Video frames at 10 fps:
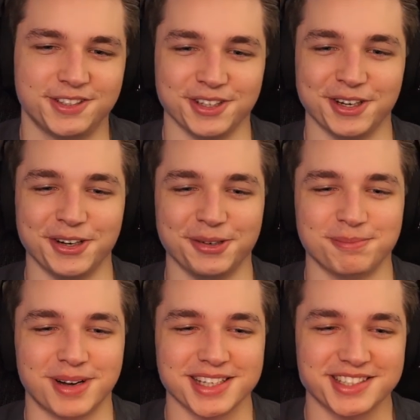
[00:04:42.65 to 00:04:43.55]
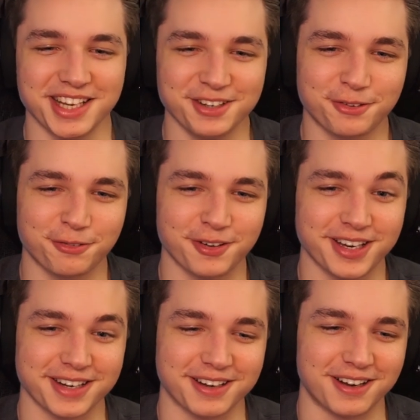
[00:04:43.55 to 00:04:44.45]
dude, Mustang's
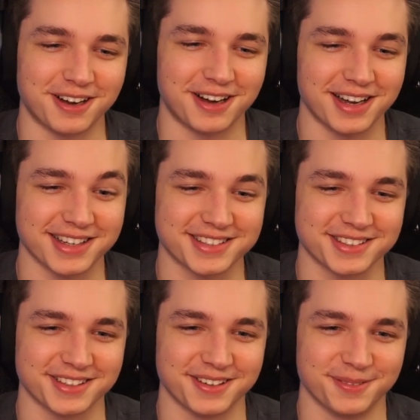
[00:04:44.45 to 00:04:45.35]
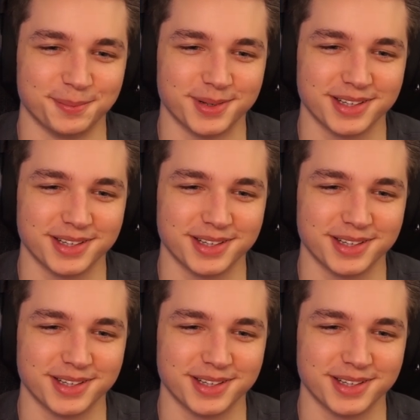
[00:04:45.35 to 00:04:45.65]
freaking awesome. Everything on this